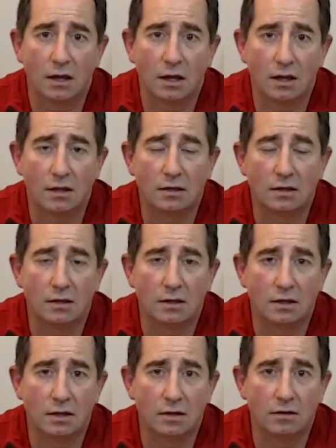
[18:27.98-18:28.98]
In
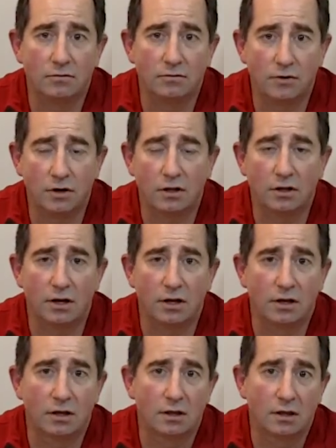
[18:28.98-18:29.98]
the foot clinic,